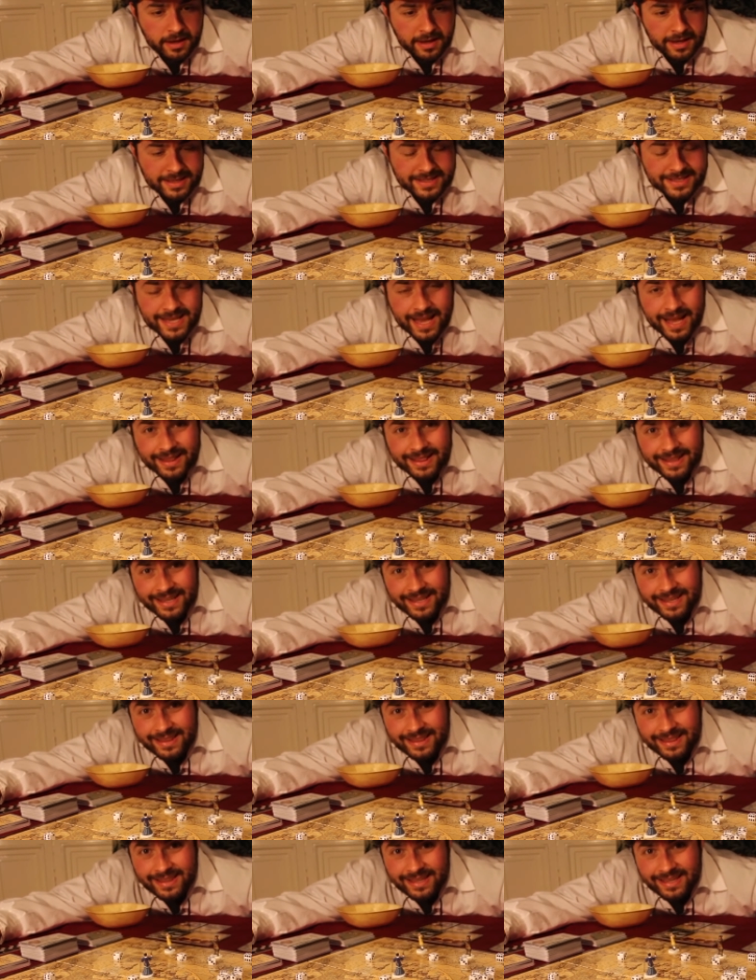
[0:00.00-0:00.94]

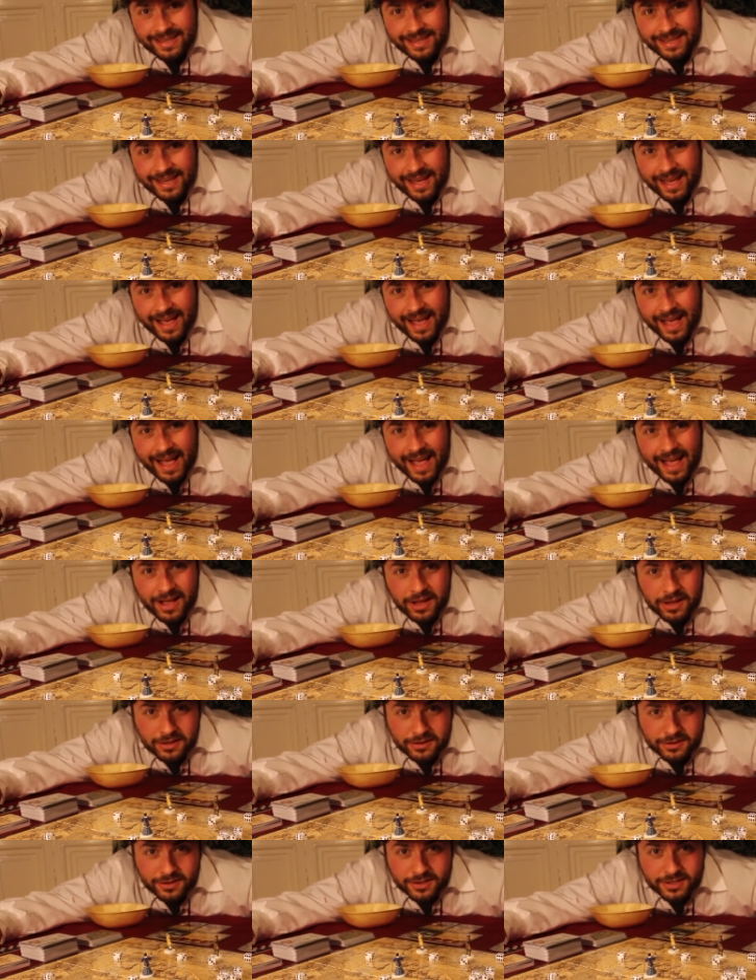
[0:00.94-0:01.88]
Sadly, the
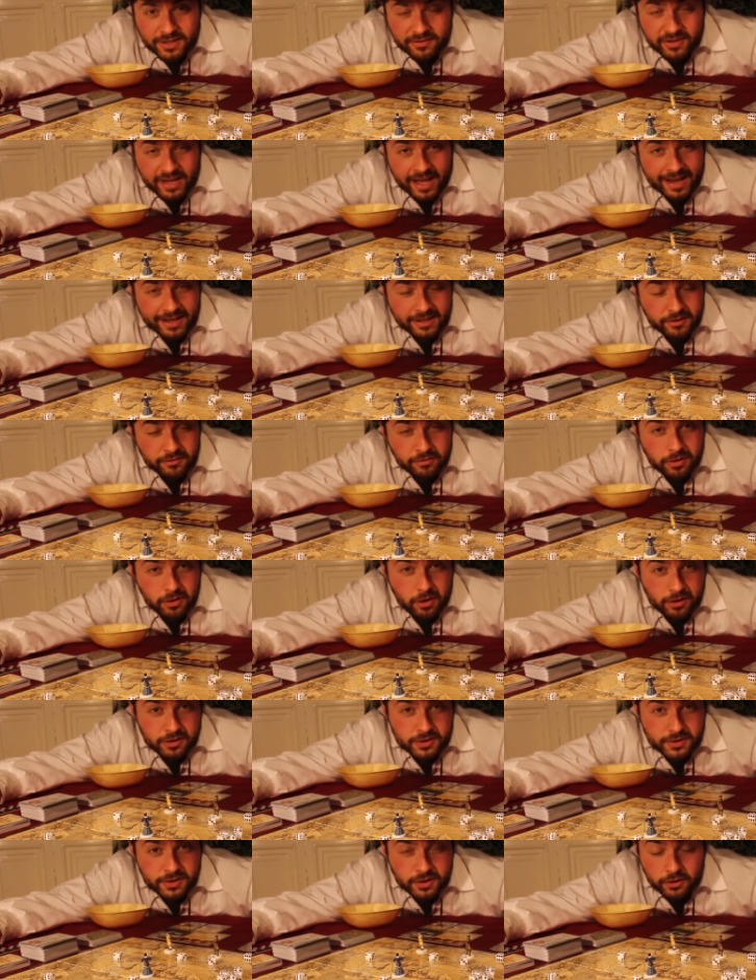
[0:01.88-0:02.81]
elders have kind of
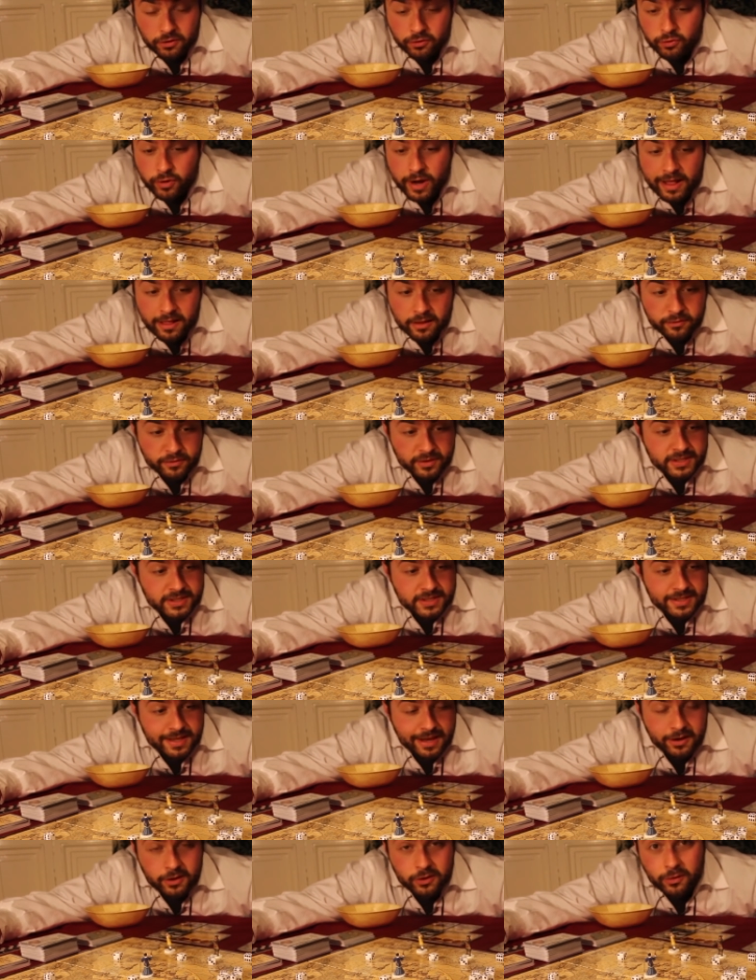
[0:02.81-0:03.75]
lost their relevance
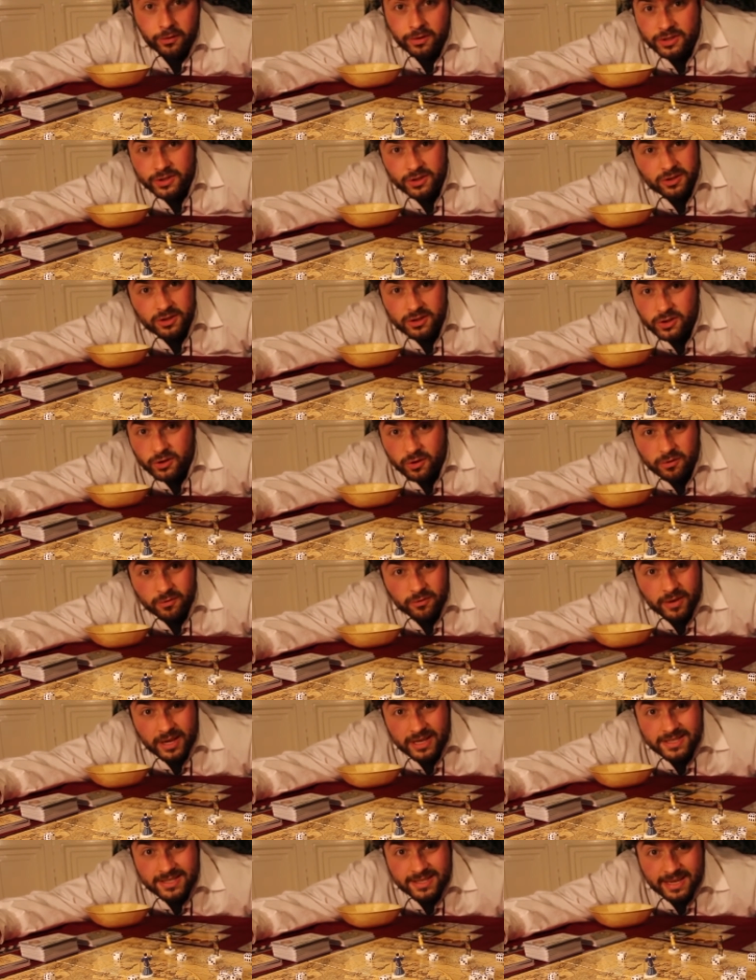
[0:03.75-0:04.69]
now, though as soon as you
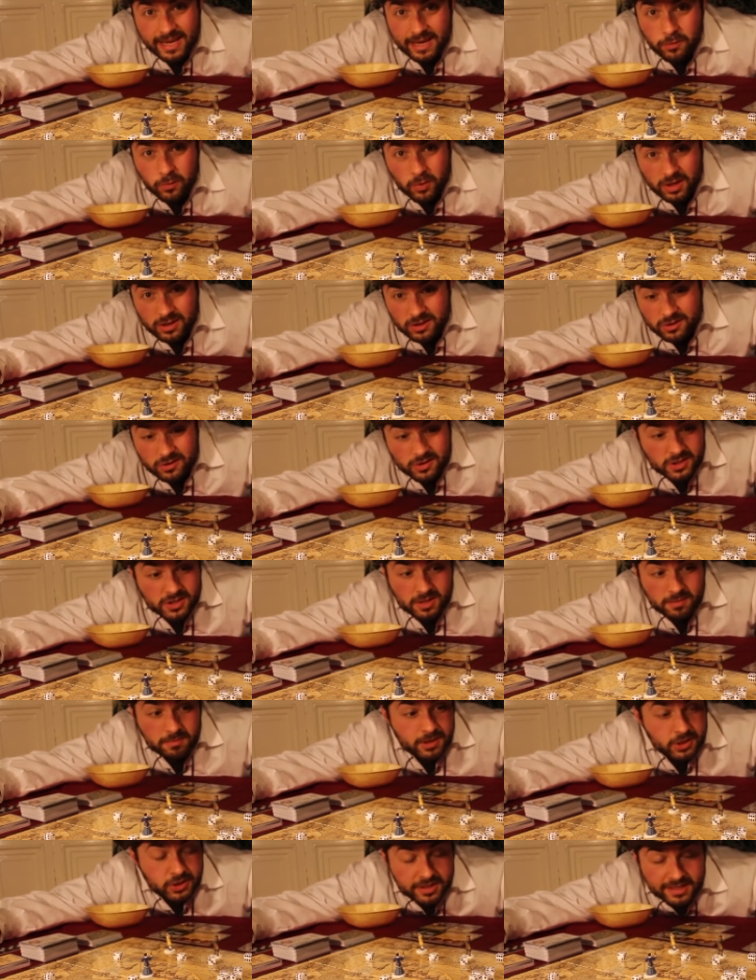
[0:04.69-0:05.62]
investigate one, you just
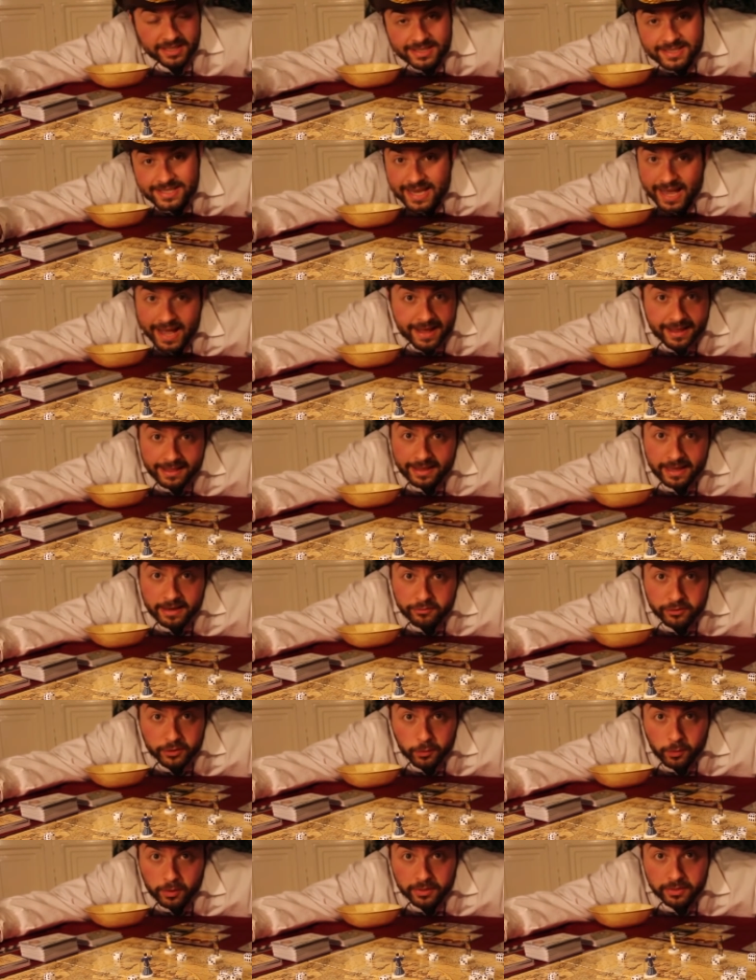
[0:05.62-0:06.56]
immediately tell
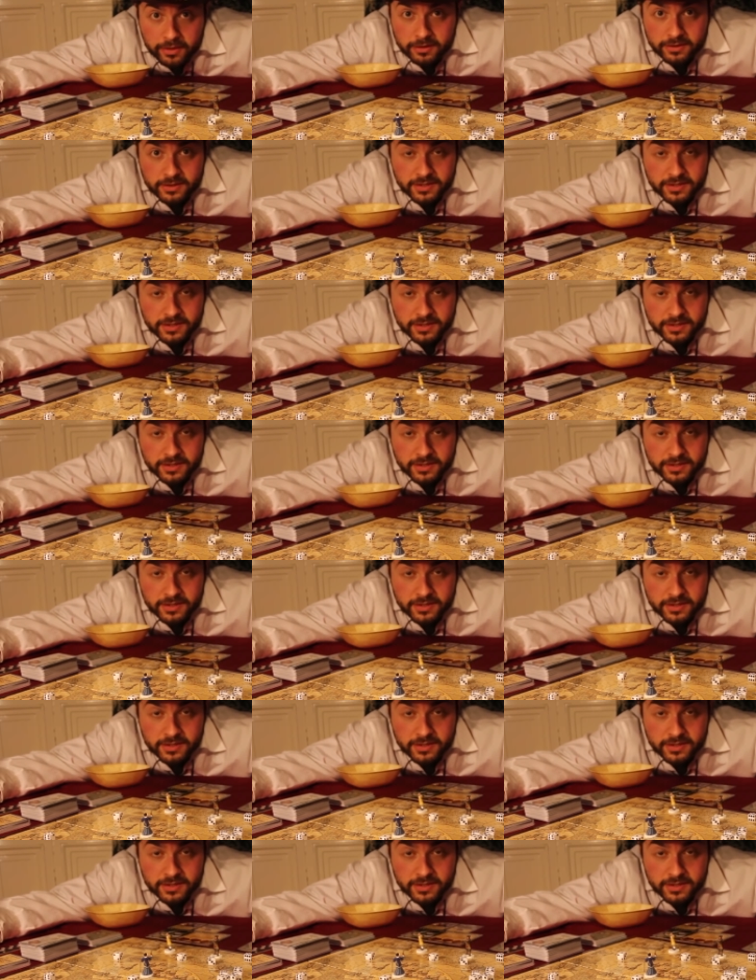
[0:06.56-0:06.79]
everyone their